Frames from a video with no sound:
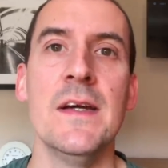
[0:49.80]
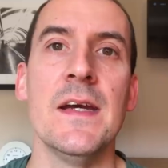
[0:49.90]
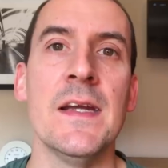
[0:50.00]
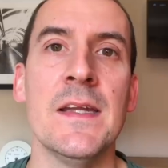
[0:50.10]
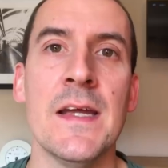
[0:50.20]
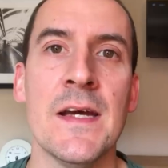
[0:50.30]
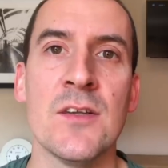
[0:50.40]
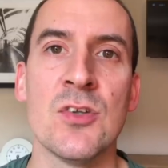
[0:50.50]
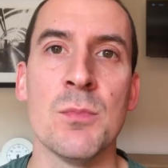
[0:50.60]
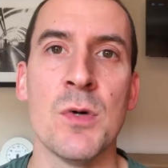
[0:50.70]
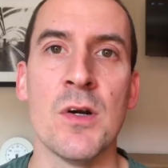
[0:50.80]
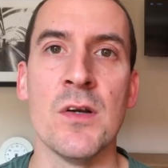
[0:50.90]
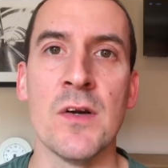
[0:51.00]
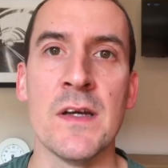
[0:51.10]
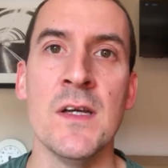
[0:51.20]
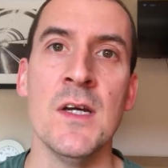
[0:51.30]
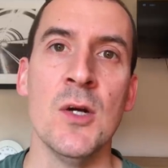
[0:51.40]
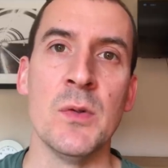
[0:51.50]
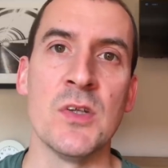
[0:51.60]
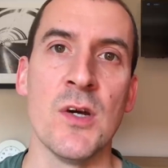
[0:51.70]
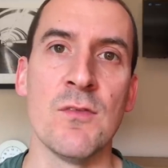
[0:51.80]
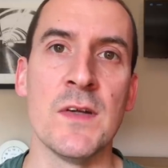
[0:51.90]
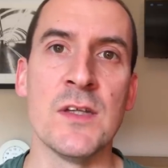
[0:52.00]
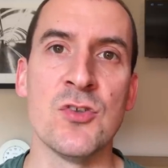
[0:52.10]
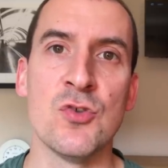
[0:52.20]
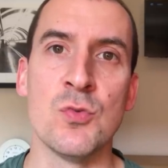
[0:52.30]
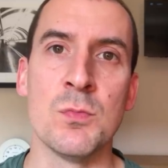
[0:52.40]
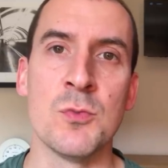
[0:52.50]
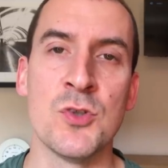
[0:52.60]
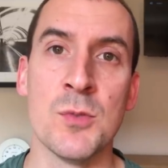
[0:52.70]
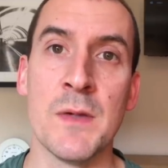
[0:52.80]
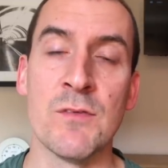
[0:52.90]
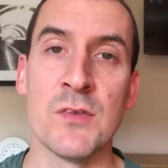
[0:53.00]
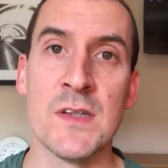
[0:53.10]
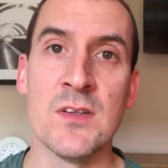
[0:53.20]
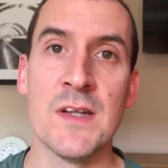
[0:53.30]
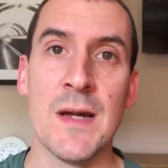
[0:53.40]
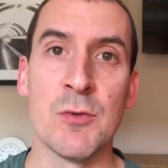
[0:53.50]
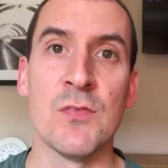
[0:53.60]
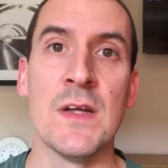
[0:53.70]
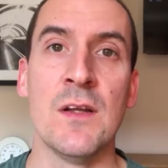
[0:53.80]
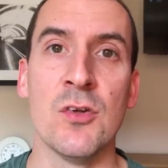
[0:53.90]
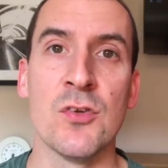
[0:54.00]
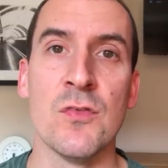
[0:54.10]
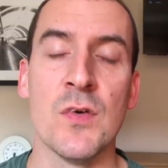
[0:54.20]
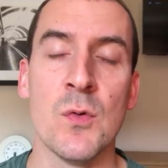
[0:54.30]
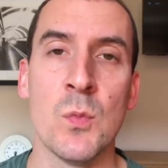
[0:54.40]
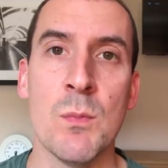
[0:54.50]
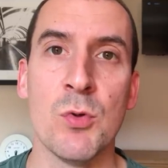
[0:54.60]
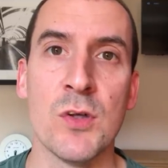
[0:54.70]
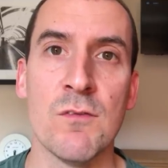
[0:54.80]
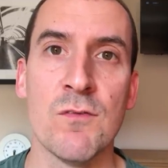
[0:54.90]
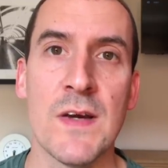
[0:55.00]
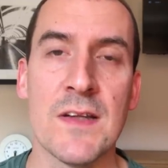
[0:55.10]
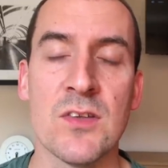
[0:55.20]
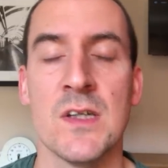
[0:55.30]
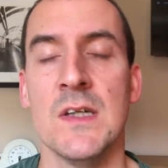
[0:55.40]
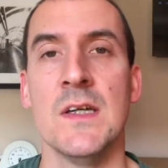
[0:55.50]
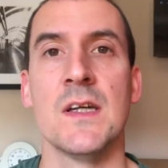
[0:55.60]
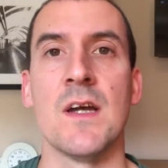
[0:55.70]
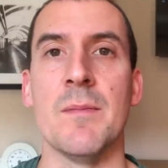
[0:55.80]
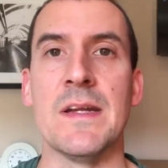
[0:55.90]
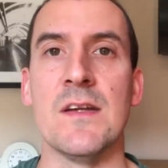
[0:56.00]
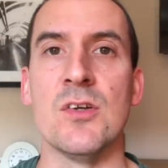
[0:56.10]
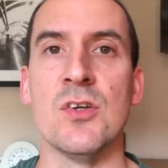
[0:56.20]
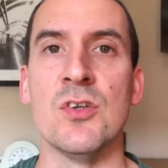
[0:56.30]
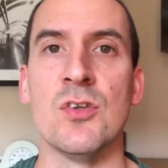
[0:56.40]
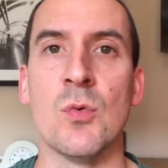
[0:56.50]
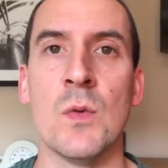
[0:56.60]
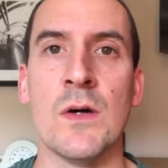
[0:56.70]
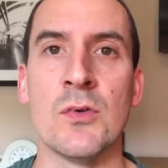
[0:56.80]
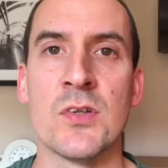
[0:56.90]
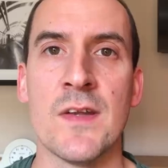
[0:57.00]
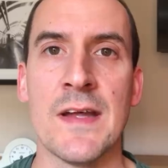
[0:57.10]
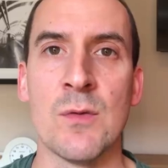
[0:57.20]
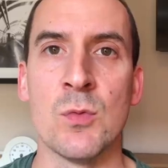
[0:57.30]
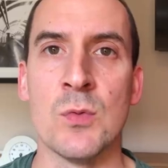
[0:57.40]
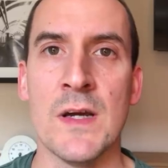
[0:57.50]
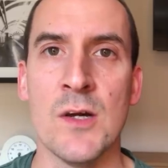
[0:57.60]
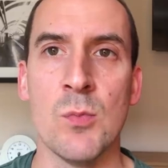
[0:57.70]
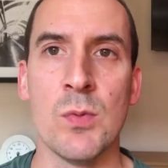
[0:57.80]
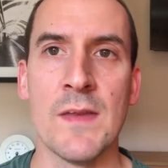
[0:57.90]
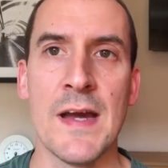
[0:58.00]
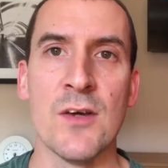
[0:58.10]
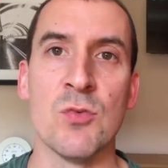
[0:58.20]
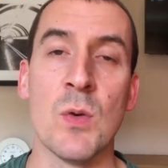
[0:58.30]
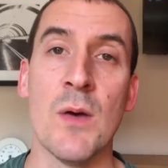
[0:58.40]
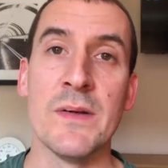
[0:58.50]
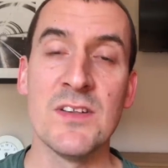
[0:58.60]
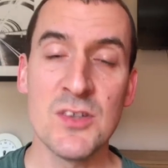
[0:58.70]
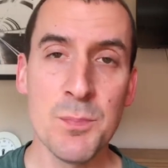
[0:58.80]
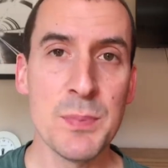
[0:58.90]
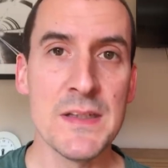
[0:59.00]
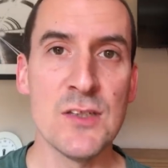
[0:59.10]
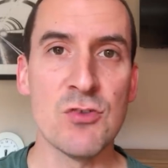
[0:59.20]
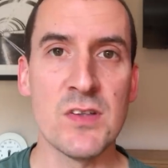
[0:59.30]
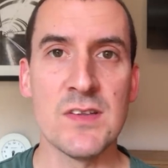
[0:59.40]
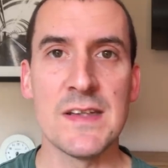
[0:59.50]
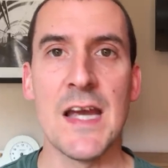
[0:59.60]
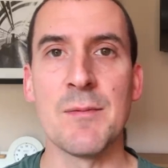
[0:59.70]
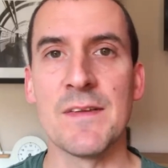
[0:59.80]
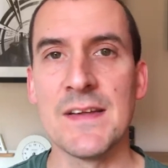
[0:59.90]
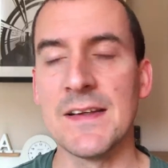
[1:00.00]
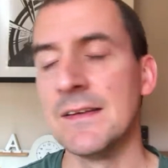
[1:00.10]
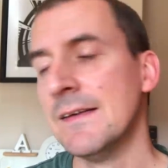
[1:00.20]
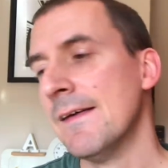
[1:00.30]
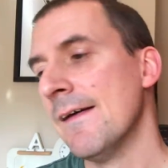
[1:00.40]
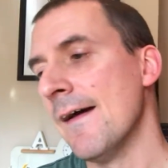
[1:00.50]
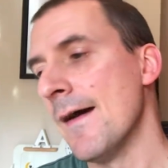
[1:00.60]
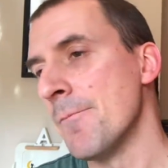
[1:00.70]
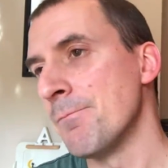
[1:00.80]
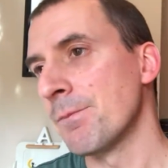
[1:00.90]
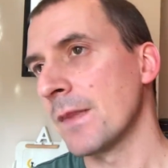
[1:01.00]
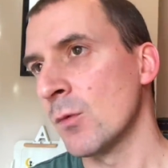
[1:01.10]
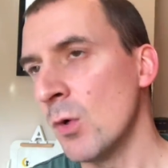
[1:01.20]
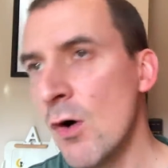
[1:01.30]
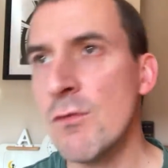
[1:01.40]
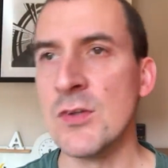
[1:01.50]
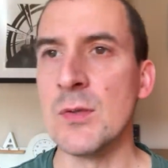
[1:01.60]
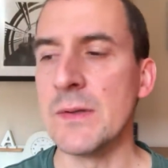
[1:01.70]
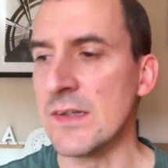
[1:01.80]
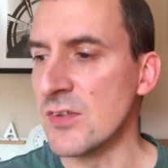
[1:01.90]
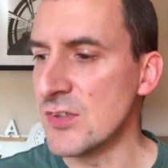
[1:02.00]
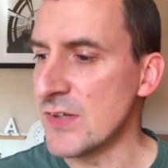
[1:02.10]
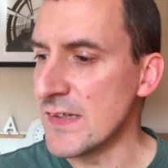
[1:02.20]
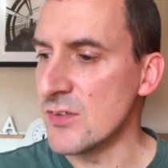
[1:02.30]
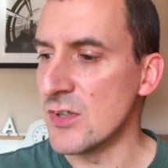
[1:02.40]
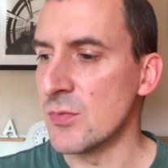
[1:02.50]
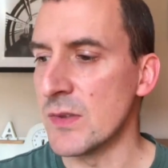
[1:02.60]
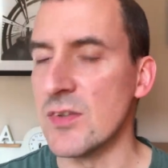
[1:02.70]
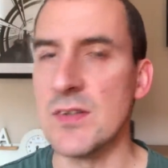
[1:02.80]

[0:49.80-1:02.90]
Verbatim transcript: in there tomorrow night, which hopefully should make for a decent atmosphere. Lots of Wimbledon fans coming in as well, so that will help with that as well. And it could be an interesting game, I think. Obviously, we're going to see changes. We're going to see